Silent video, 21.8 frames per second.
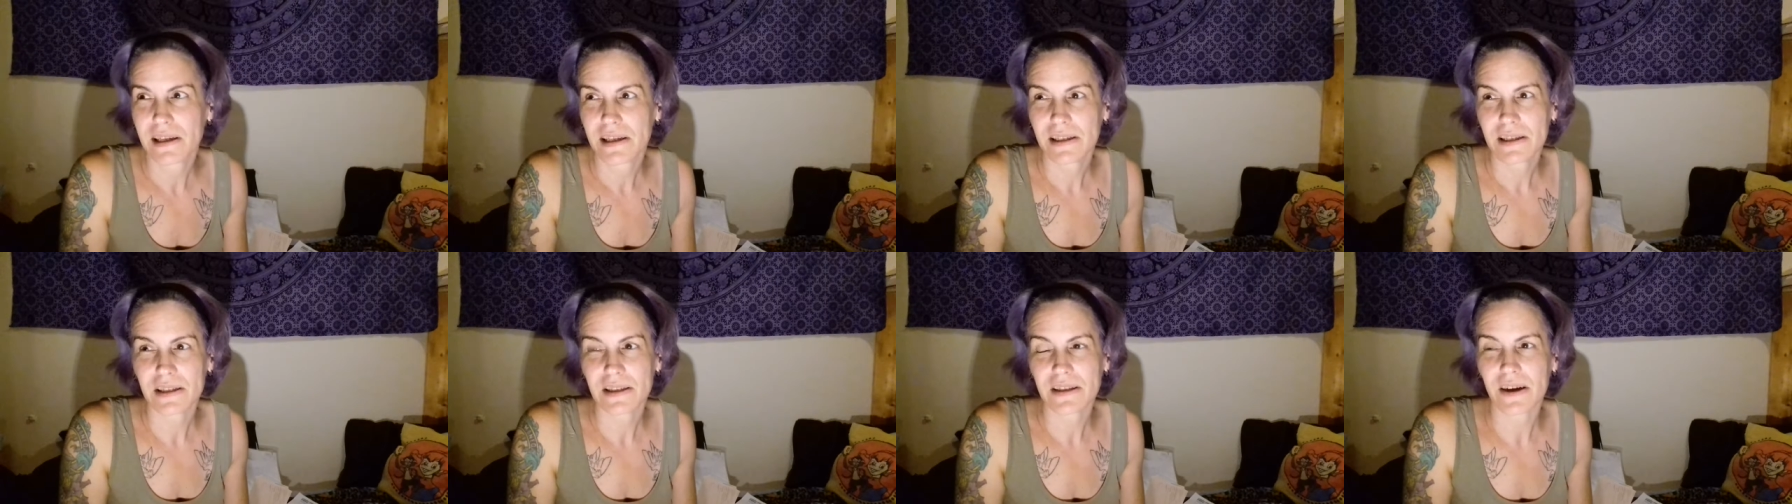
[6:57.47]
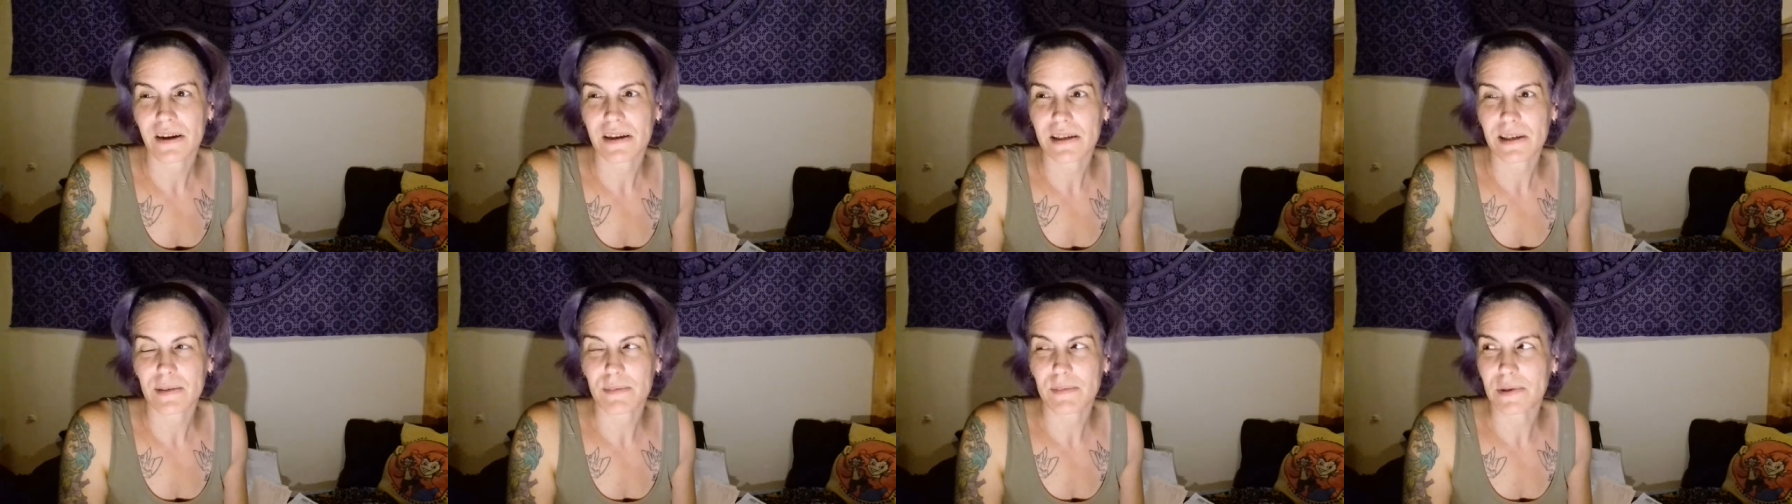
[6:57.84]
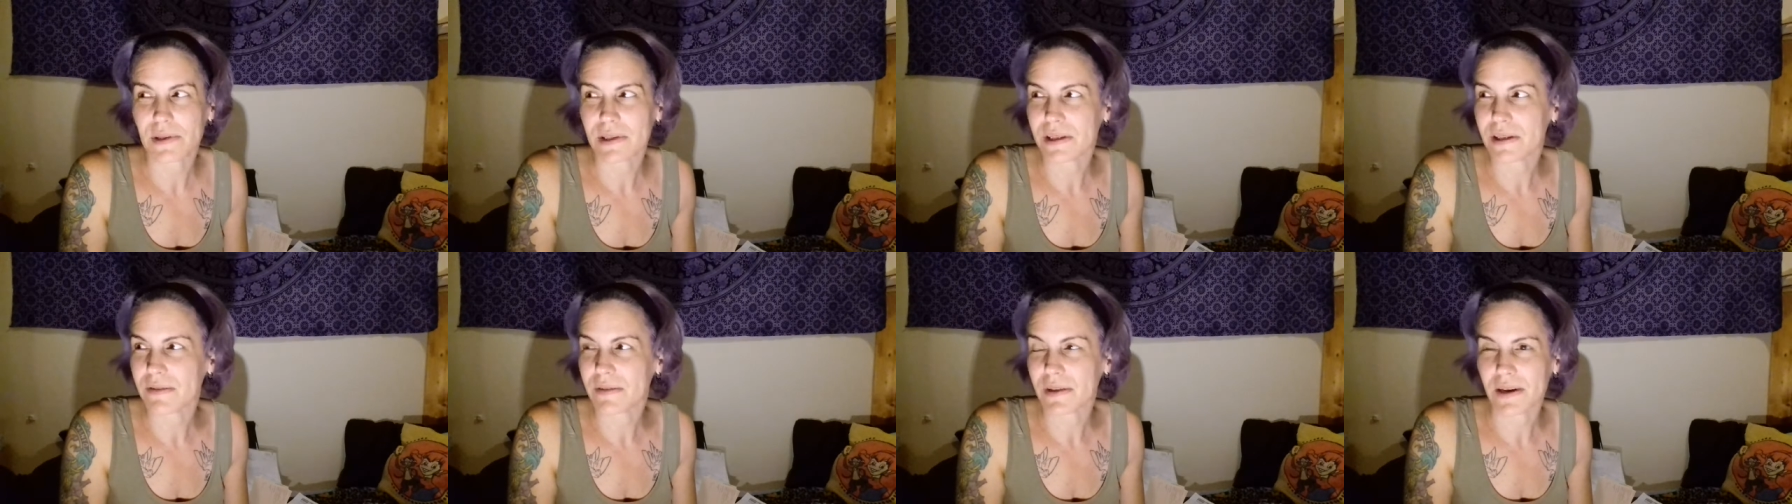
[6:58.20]
starting to
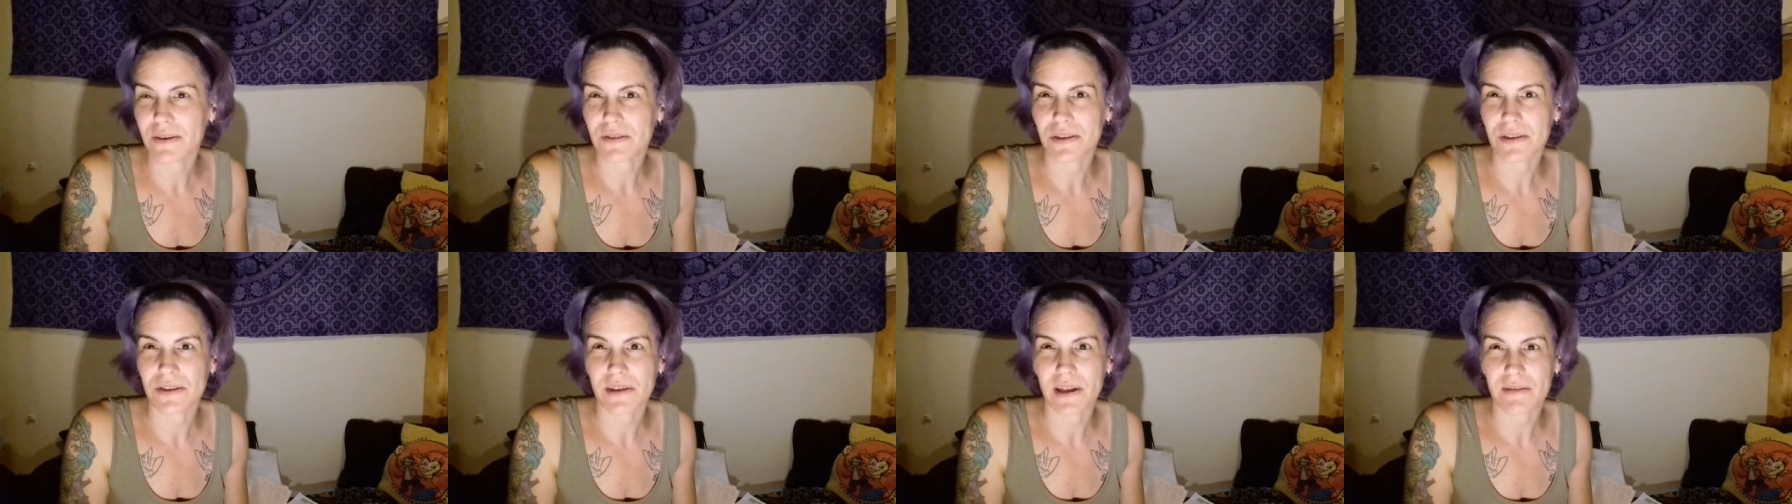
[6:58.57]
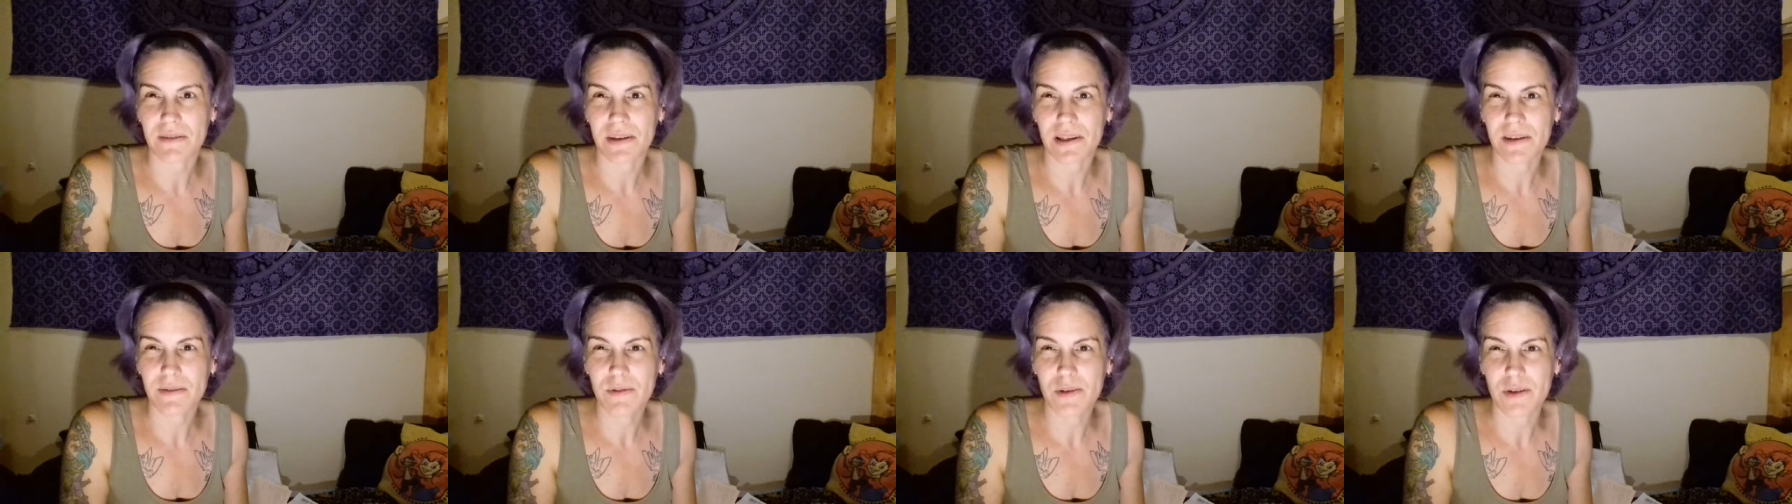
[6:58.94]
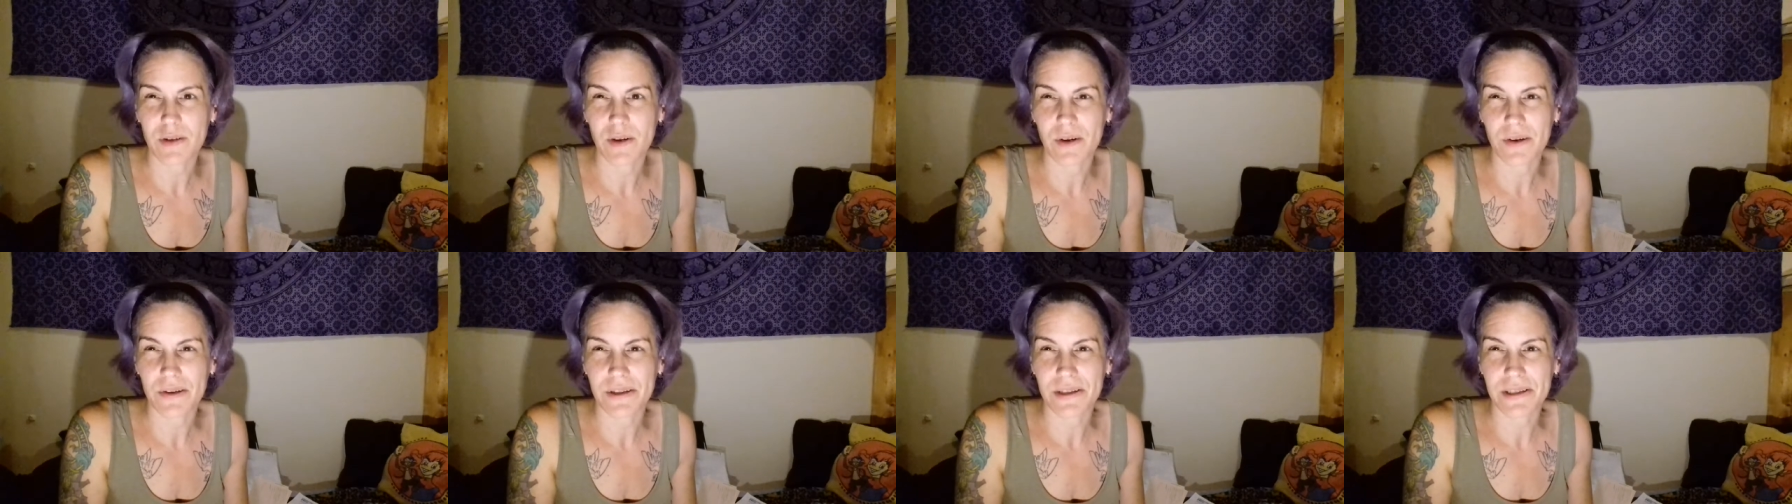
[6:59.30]
believe that I was just going to have to live with
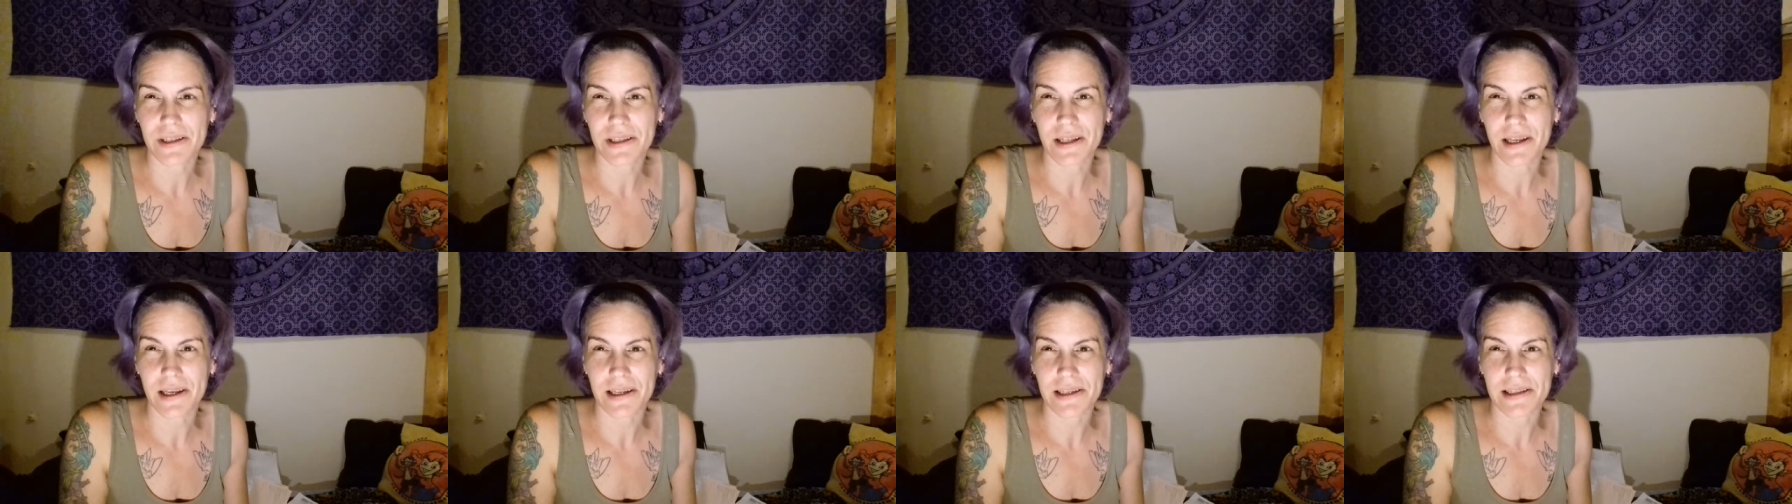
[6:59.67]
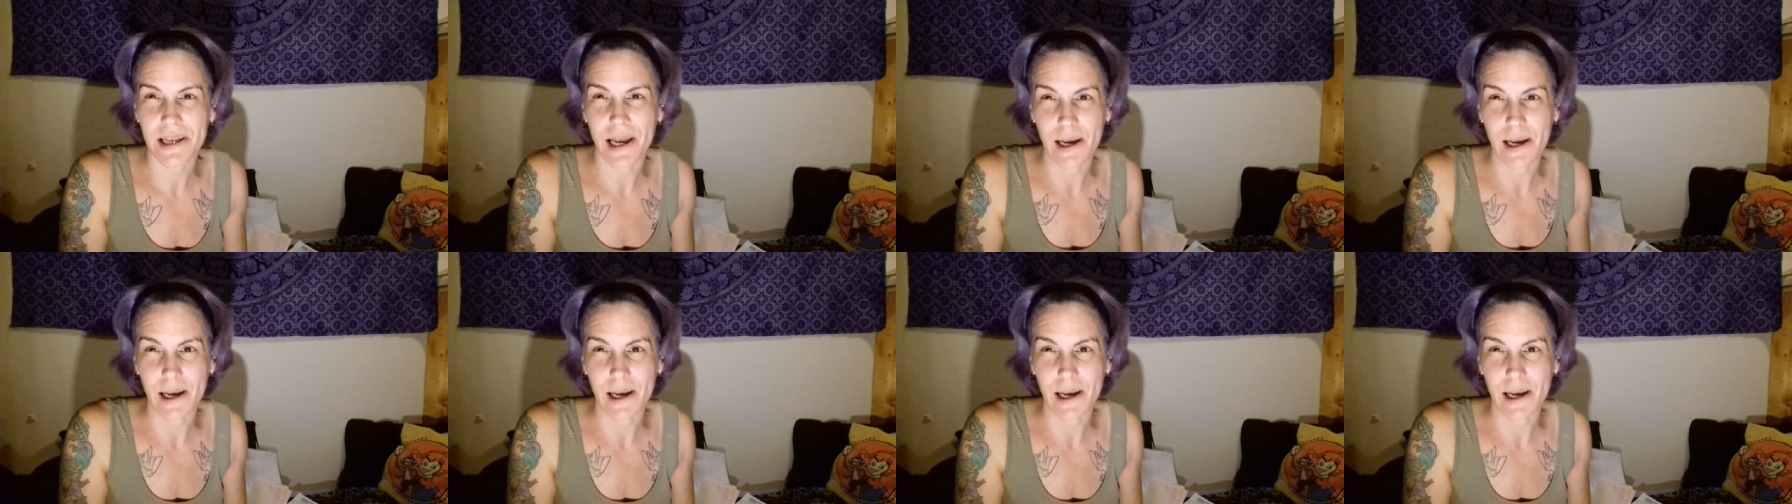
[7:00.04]
all these things.